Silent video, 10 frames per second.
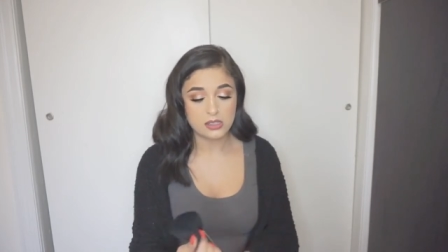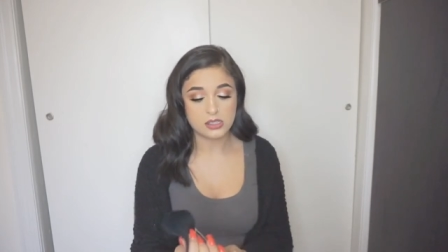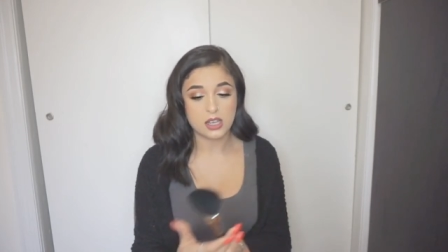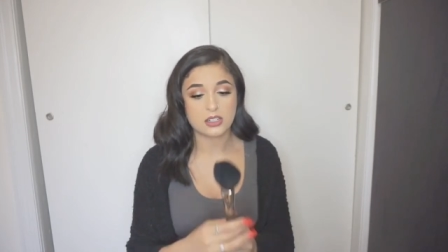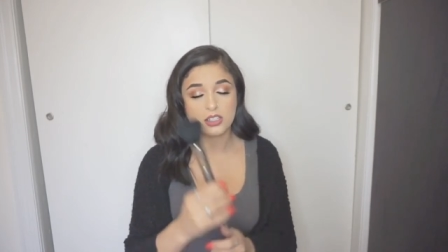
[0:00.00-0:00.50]

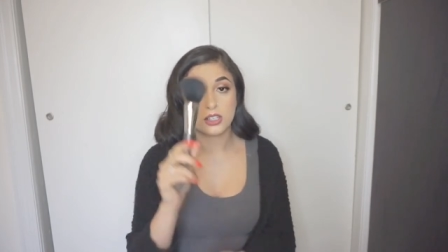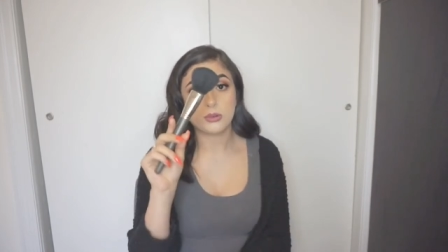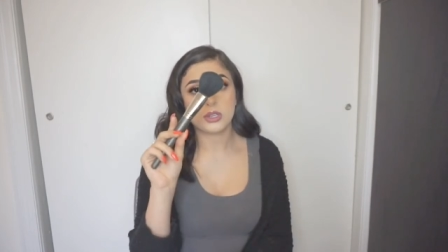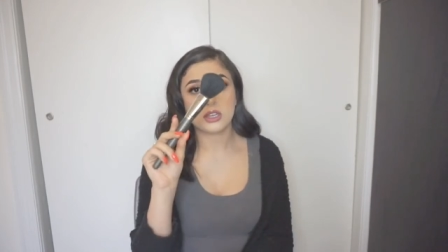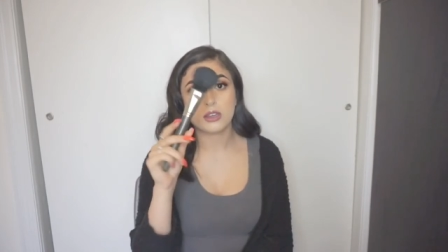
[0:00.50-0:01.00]
This is actually
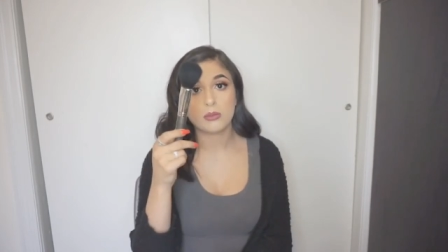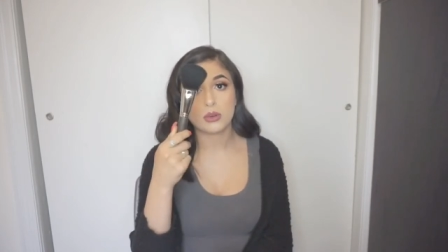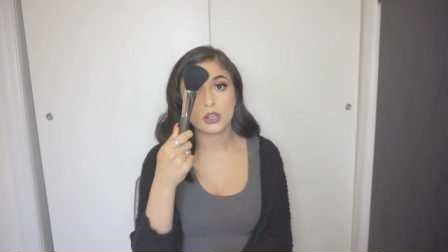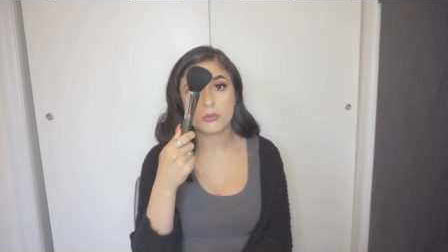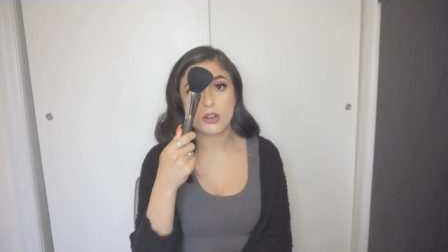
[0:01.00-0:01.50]
a really
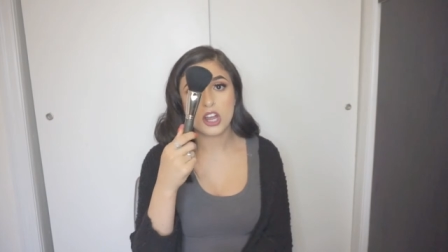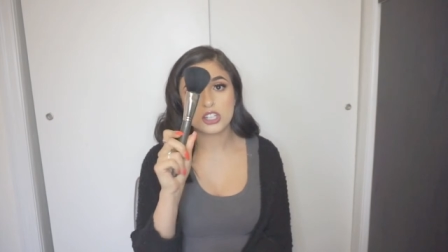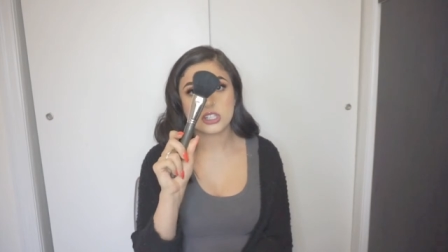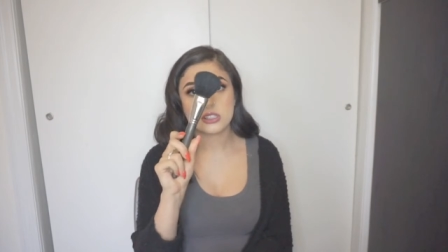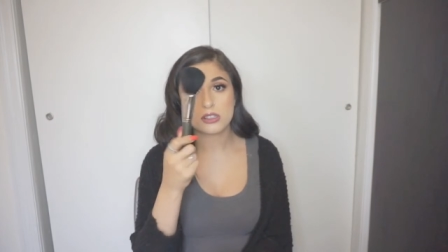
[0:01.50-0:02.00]
pretty
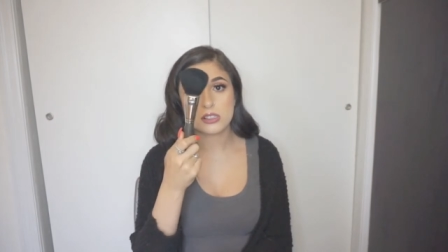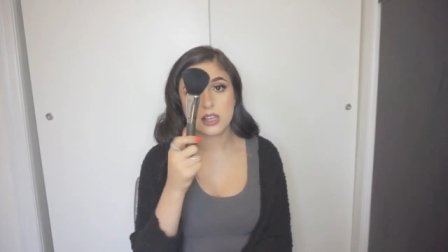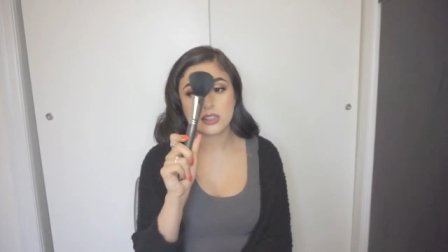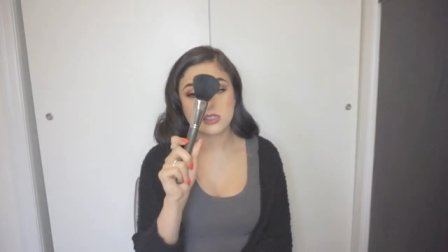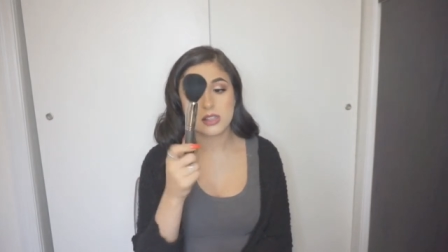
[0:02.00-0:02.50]
brush. It's just
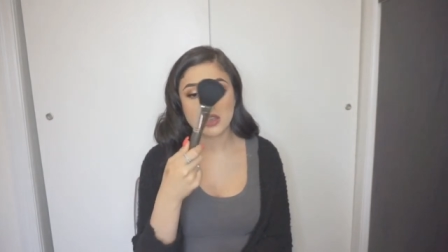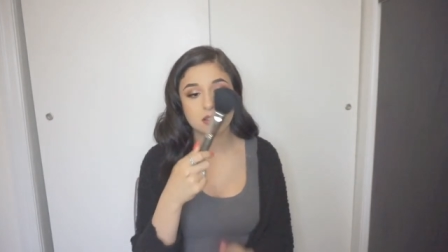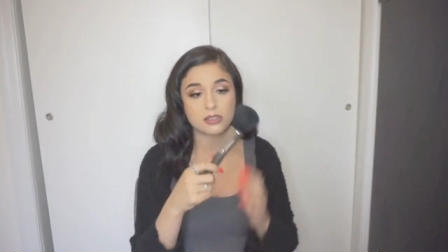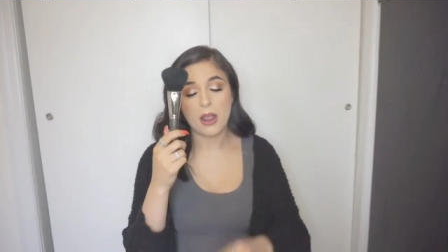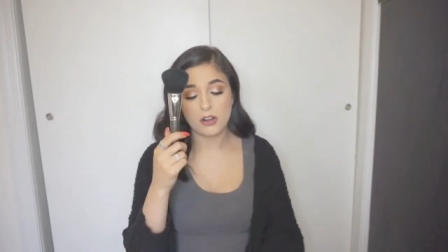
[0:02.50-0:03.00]
like this
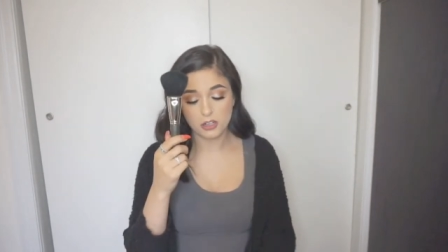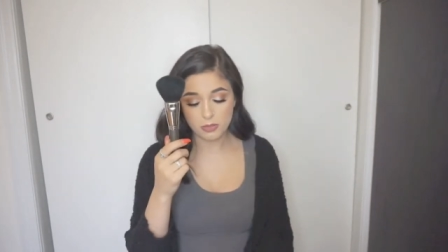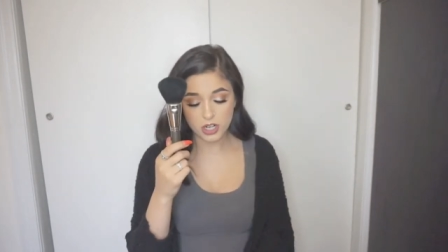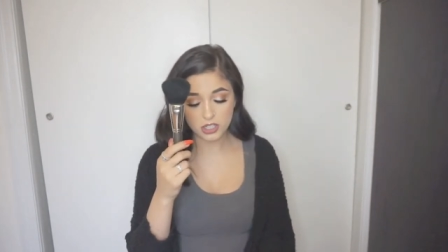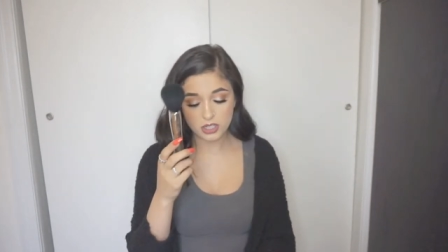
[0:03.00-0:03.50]
nice powder
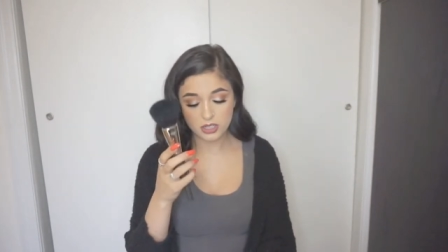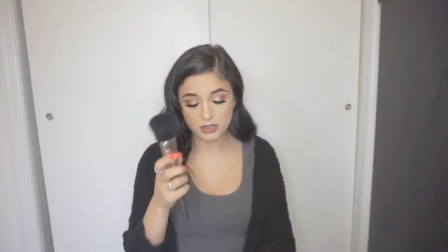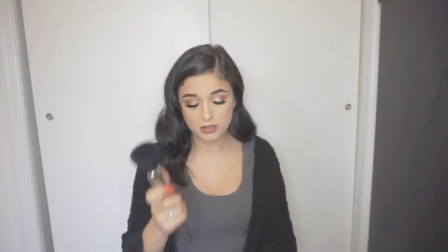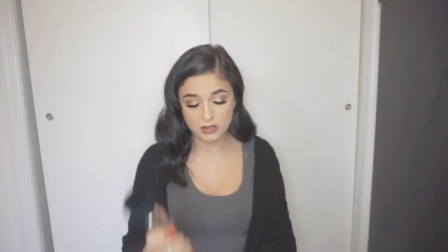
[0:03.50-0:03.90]
brush.